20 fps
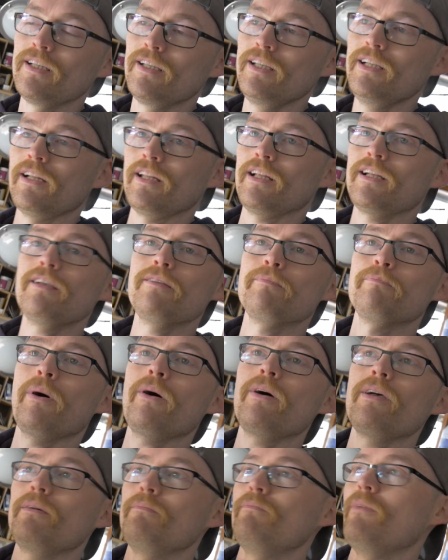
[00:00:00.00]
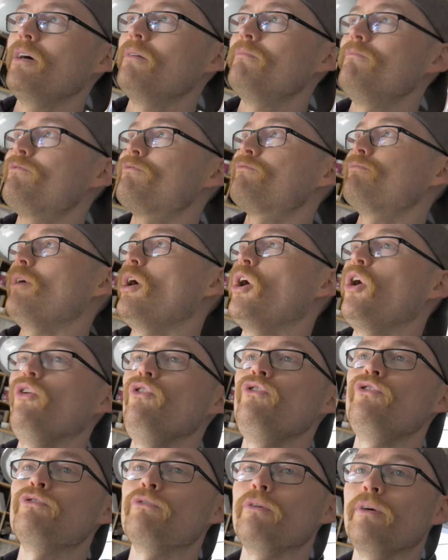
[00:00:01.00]
you know, they don't buy a, a,
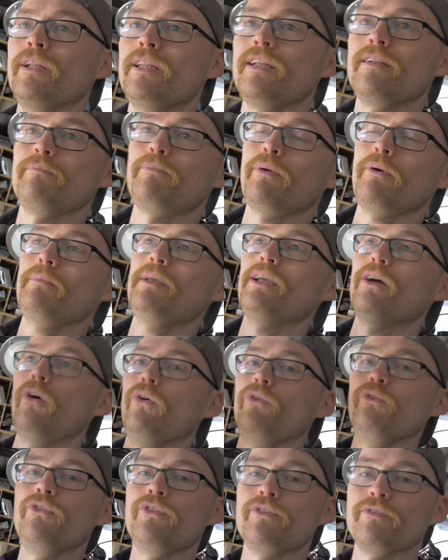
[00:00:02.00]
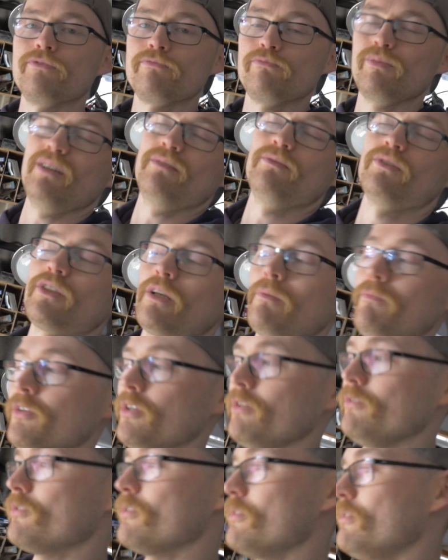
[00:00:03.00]
Honda and then put a big Honda. Well, some
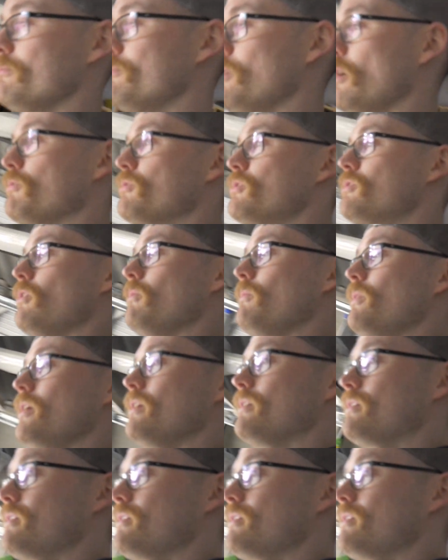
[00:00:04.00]
do, so I'll, I'll stop there.